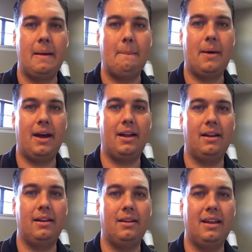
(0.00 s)

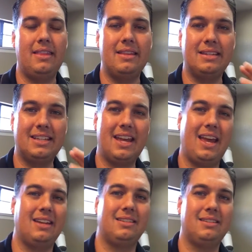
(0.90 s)
But in this
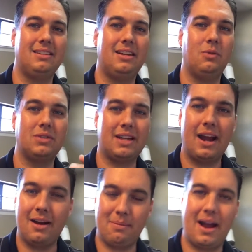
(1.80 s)
case, it was
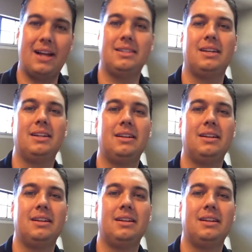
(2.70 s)
chiropractic.